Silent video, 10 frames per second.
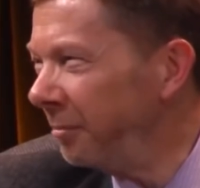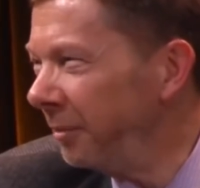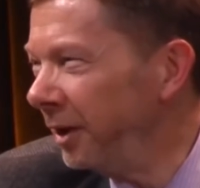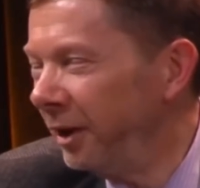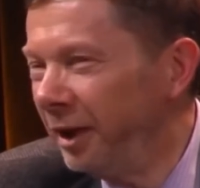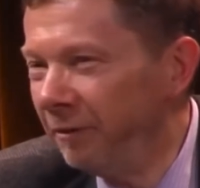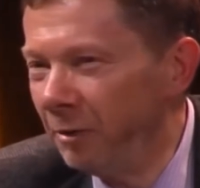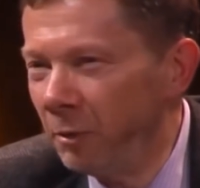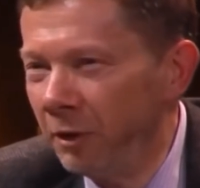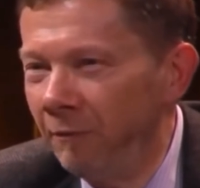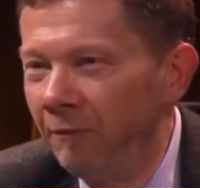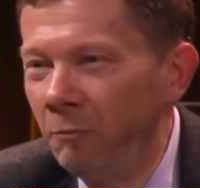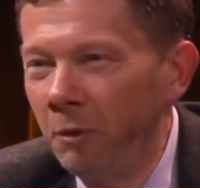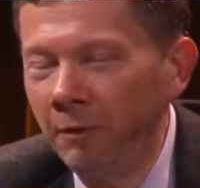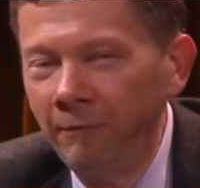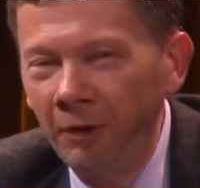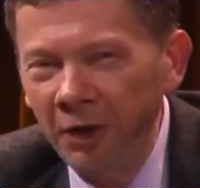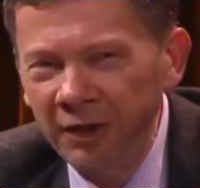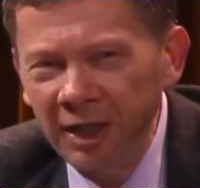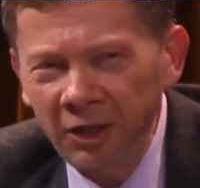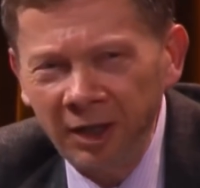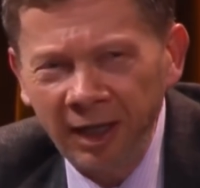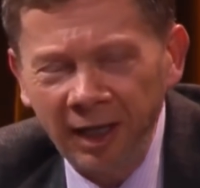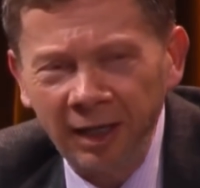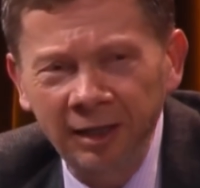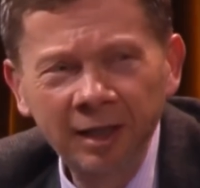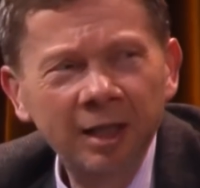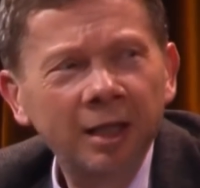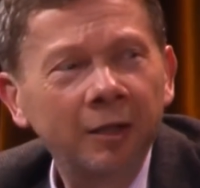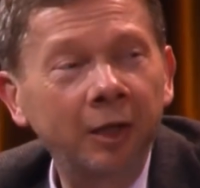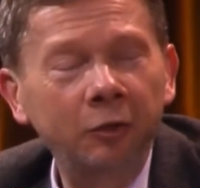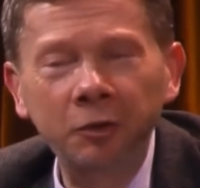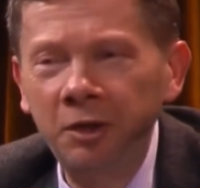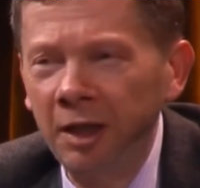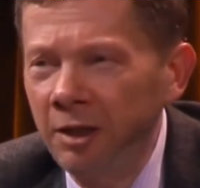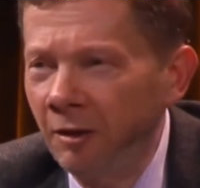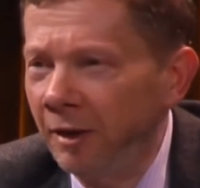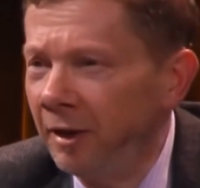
Living with a voice in your head that continually